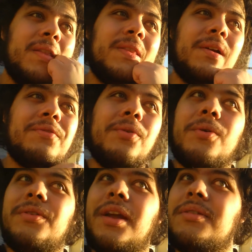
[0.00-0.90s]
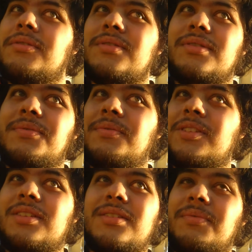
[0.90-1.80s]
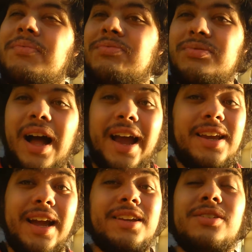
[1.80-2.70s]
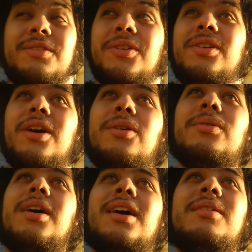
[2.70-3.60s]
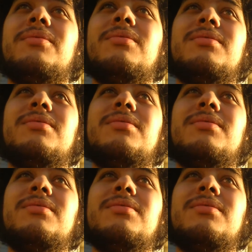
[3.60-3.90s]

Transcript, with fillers: therefore they're. I, I don't even know uh,